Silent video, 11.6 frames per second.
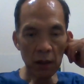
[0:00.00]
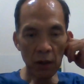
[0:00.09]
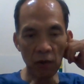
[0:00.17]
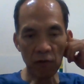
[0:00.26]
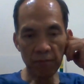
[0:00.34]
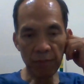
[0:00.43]

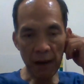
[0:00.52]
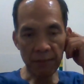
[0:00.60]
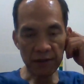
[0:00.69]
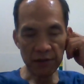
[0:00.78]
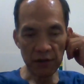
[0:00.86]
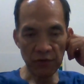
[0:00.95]
of
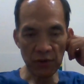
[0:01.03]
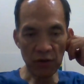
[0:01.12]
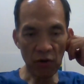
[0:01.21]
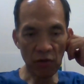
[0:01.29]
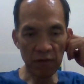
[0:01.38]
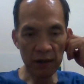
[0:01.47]
bypass surgery
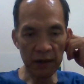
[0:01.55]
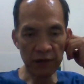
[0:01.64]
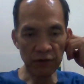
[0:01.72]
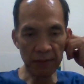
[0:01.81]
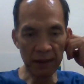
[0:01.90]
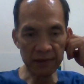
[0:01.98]
over
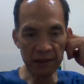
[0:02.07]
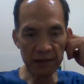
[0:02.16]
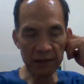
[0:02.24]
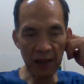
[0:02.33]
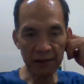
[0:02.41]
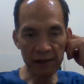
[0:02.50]
angioplasty and
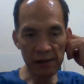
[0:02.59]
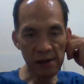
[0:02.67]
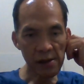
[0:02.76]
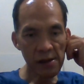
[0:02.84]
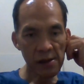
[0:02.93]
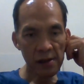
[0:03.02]
stenting
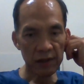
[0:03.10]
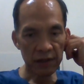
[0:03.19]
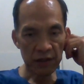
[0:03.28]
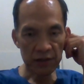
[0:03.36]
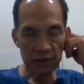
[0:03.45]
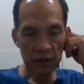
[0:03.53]

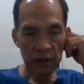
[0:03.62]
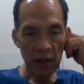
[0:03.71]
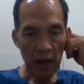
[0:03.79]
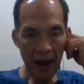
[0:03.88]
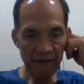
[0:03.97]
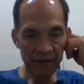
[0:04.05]
is
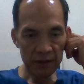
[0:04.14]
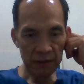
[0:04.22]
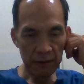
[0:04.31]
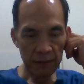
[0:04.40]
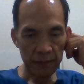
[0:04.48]
evident.